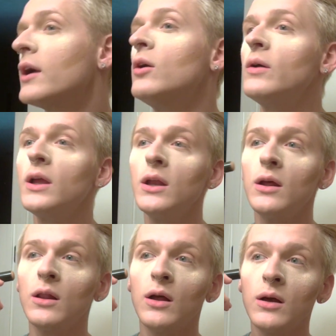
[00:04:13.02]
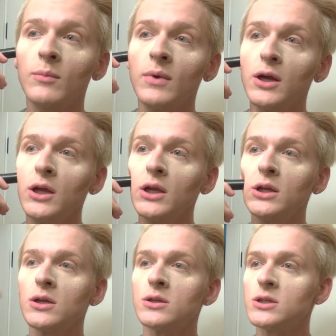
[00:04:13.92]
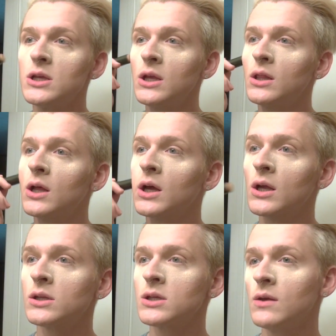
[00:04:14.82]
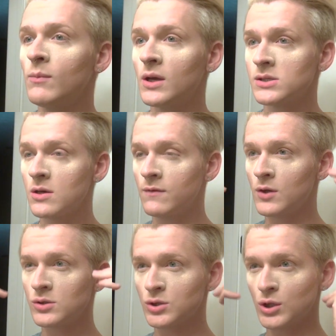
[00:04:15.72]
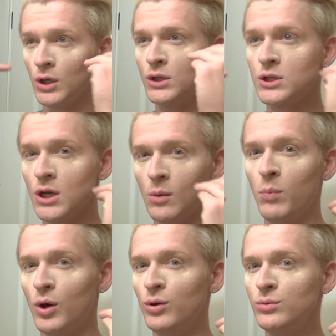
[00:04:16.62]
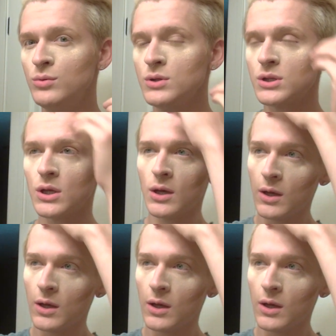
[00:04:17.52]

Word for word: I go in along my cheek line to give myself those good cheekbones.